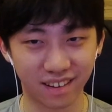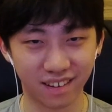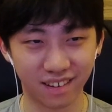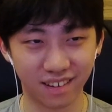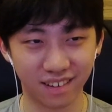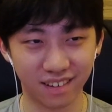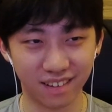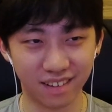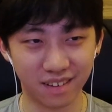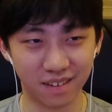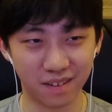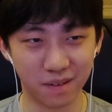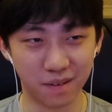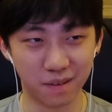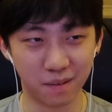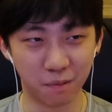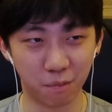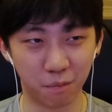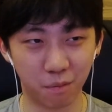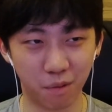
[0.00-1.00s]

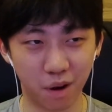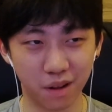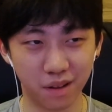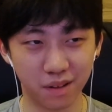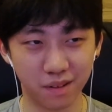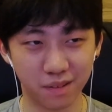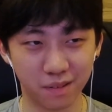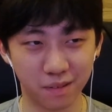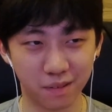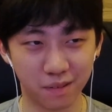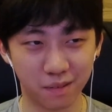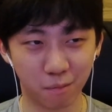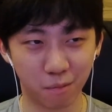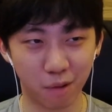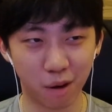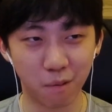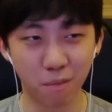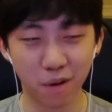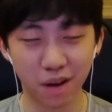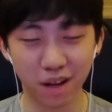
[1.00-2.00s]
one
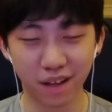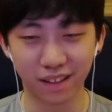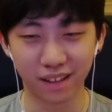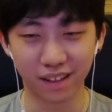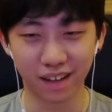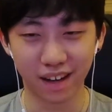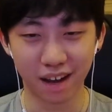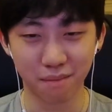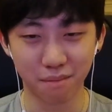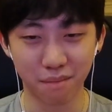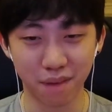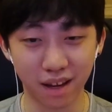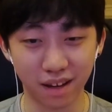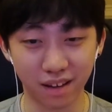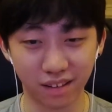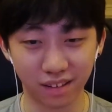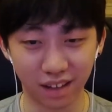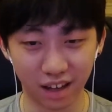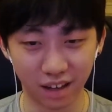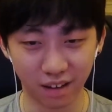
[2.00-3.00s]
way that I made
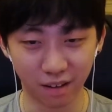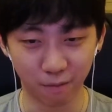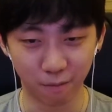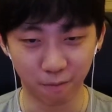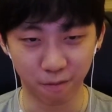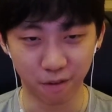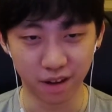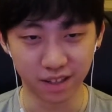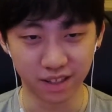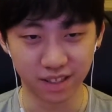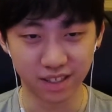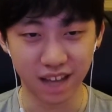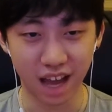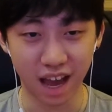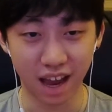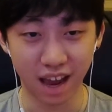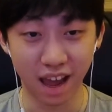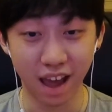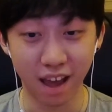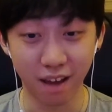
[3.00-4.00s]
a lot of friends
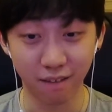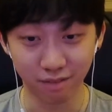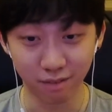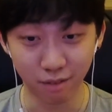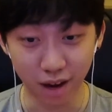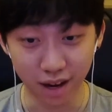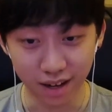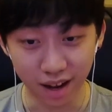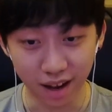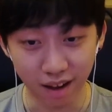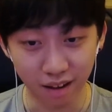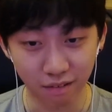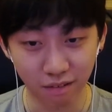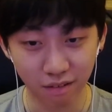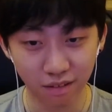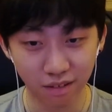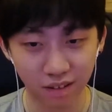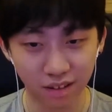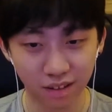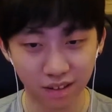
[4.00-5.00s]
I have right now,
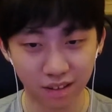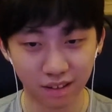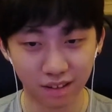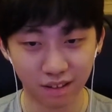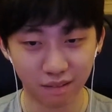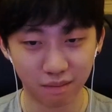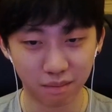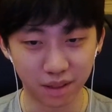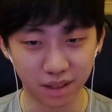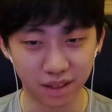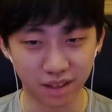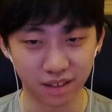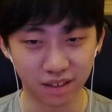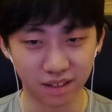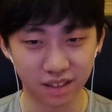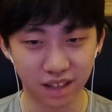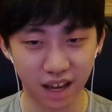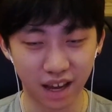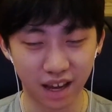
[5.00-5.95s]
because